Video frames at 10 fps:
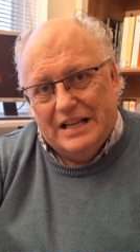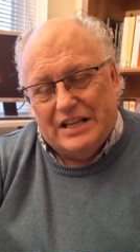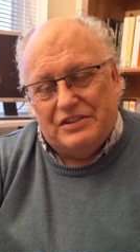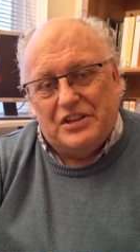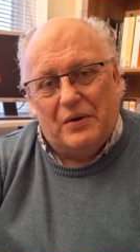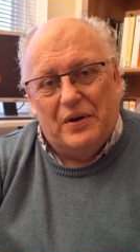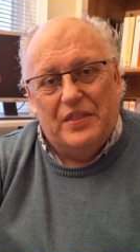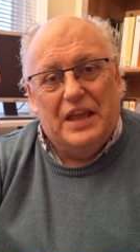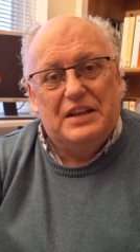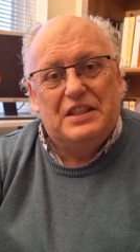And so at
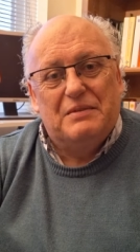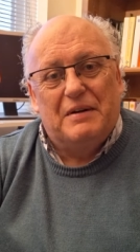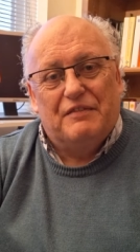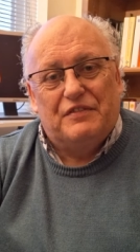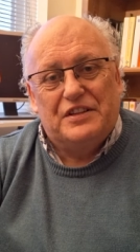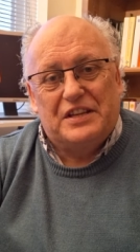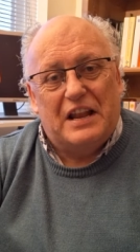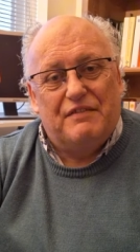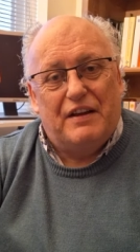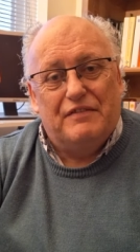the end of the month,
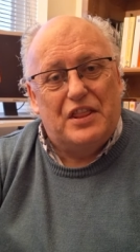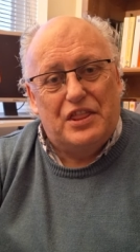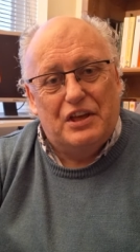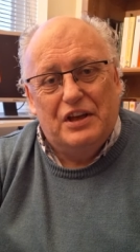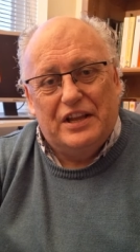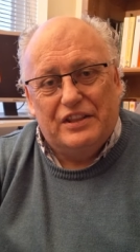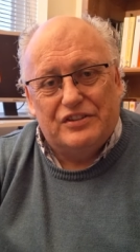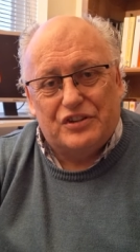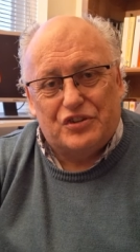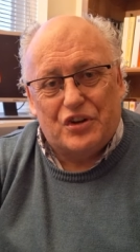instead of having 30
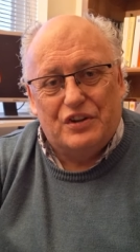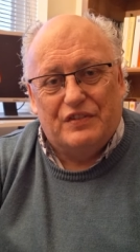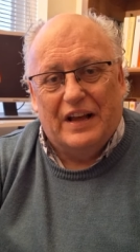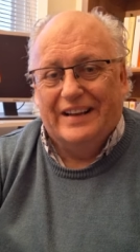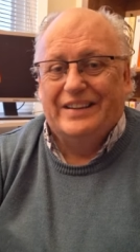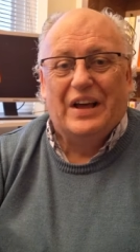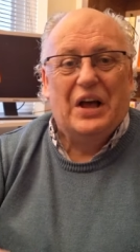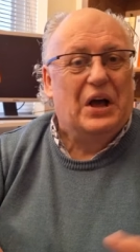as I should have had,